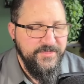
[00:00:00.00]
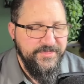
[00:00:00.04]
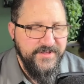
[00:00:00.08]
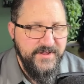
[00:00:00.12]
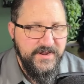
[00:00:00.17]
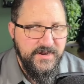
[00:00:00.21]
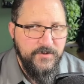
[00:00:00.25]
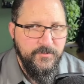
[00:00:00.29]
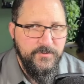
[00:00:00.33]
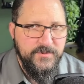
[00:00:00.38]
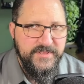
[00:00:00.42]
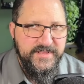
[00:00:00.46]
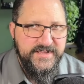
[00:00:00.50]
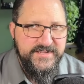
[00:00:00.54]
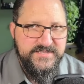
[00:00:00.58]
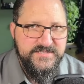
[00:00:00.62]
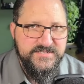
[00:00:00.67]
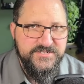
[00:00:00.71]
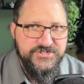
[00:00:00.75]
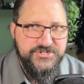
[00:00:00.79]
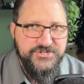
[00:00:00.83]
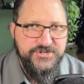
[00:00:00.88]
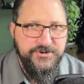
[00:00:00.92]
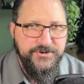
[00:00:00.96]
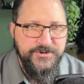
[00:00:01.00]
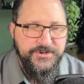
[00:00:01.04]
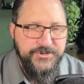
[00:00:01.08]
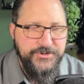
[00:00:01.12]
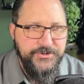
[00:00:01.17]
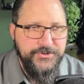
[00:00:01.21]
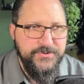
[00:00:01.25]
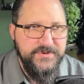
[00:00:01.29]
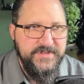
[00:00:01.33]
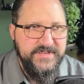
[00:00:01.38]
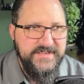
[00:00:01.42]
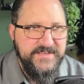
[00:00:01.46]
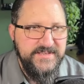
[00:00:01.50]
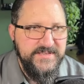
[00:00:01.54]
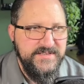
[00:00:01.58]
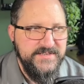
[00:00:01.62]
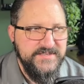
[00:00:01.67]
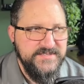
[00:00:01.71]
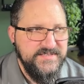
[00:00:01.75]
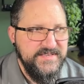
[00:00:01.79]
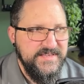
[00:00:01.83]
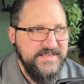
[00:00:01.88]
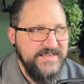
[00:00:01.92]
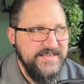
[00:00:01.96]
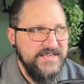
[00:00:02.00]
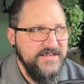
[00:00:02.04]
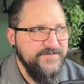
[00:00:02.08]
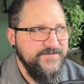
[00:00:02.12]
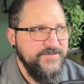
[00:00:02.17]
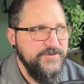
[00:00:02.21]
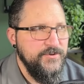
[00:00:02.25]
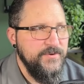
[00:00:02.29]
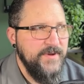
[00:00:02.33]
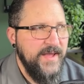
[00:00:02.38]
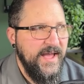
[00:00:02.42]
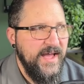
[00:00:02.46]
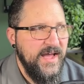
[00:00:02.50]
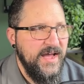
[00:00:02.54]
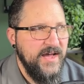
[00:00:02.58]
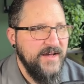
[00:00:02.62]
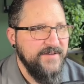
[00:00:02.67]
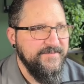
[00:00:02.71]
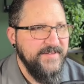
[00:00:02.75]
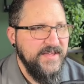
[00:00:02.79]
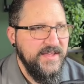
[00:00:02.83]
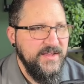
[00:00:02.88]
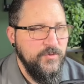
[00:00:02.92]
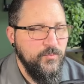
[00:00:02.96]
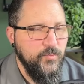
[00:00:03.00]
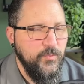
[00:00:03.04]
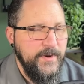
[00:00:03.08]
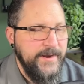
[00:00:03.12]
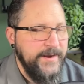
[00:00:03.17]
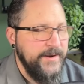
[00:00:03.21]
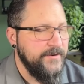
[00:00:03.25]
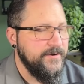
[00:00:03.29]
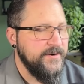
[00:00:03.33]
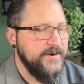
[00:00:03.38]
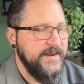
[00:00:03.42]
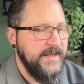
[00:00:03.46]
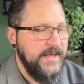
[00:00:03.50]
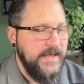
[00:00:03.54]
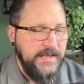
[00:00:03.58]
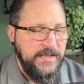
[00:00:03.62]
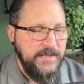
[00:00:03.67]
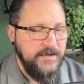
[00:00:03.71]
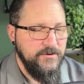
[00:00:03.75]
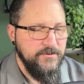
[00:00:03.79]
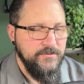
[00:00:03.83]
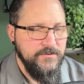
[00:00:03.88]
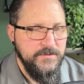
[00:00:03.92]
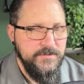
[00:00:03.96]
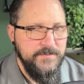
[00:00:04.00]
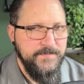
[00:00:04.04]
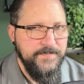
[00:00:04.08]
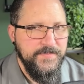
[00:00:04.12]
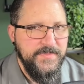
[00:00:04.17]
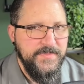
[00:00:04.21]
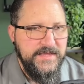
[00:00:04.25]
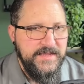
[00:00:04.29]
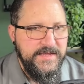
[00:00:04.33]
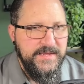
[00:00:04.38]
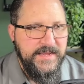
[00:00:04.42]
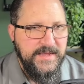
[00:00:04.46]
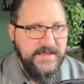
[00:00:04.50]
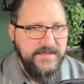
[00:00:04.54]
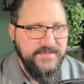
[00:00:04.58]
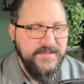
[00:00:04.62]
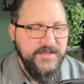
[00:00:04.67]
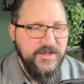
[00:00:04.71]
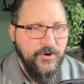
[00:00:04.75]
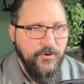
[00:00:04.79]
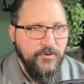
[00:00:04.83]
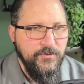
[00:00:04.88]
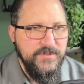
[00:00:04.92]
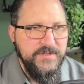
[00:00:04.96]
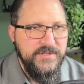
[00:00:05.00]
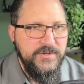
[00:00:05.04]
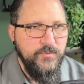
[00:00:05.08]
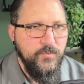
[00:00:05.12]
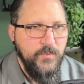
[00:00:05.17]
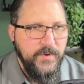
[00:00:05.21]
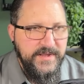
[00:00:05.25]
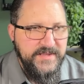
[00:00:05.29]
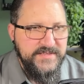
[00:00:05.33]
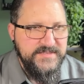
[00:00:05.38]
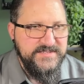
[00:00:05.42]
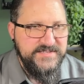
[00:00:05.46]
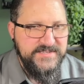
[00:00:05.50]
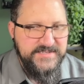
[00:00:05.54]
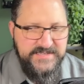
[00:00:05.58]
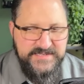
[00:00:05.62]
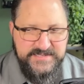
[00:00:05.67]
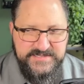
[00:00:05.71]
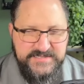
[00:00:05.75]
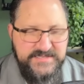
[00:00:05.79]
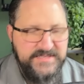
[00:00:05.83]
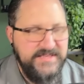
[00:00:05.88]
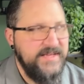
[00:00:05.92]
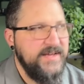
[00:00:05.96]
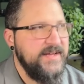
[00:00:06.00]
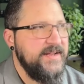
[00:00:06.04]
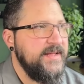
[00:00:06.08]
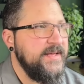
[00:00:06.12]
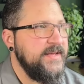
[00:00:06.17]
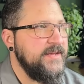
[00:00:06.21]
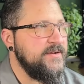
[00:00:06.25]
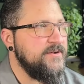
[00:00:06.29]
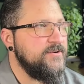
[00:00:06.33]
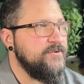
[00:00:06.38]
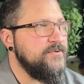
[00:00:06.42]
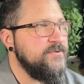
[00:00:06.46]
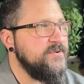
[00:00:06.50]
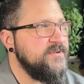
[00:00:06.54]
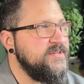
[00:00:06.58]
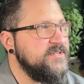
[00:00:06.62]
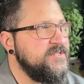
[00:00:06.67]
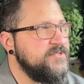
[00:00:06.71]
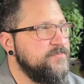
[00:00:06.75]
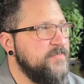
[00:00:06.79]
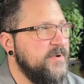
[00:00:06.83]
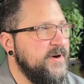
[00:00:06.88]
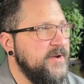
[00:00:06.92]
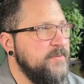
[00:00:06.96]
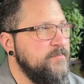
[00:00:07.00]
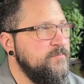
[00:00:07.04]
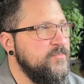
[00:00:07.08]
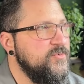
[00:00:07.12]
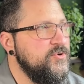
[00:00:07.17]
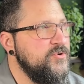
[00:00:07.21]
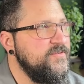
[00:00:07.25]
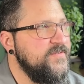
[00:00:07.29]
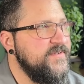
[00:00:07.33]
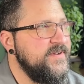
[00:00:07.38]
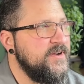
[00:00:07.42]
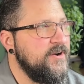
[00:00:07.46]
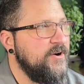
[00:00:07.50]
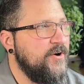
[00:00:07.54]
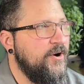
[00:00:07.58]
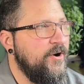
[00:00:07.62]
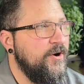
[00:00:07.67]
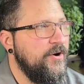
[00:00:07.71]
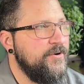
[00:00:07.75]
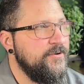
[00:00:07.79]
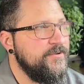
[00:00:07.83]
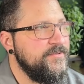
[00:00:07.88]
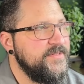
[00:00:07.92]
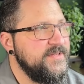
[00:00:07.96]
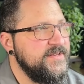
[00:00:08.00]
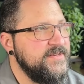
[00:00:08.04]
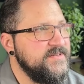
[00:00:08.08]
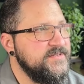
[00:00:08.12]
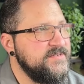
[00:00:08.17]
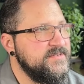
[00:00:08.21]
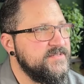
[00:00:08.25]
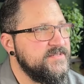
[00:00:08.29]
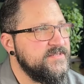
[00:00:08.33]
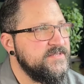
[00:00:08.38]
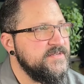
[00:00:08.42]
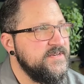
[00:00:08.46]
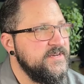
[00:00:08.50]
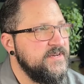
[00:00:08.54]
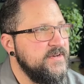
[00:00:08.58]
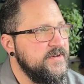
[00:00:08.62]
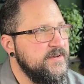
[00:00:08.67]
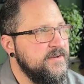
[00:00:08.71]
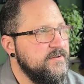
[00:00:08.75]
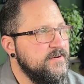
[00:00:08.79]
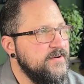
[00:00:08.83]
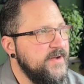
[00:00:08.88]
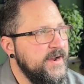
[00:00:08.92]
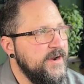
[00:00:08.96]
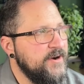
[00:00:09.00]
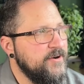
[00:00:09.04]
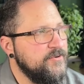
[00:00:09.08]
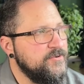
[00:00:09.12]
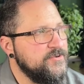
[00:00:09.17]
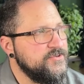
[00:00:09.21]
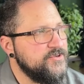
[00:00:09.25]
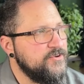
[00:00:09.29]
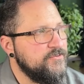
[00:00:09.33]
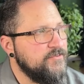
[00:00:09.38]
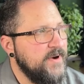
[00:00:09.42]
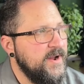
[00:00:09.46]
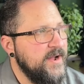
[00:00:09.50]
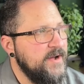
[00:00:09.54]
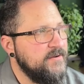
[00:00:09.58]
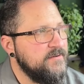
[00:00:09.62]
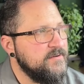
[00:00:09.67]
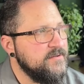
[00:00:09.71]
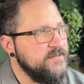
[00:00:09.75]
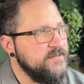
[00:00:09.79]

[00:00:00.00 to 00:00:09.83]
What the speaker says: thing I would like to show you is if you have a weird angle, and the only way to get to that angle is by moving all these arrows around a